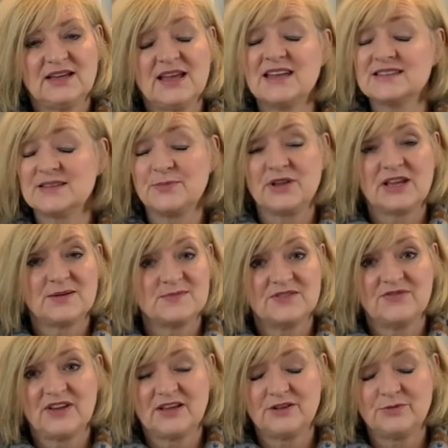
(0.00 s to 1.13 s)
as it becomes
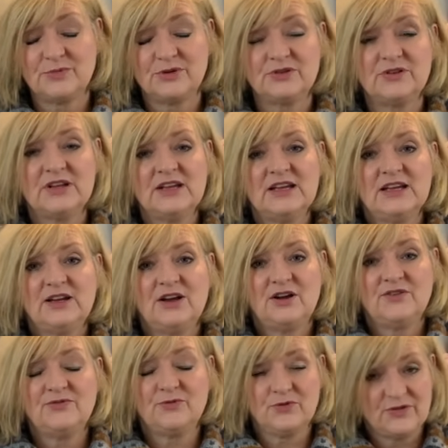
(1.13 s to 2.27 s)
available
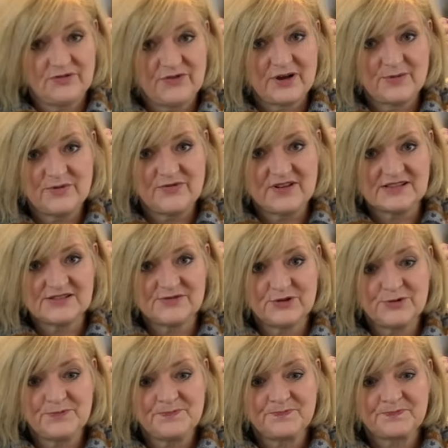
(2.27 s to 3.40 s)
for the Fibre Festival.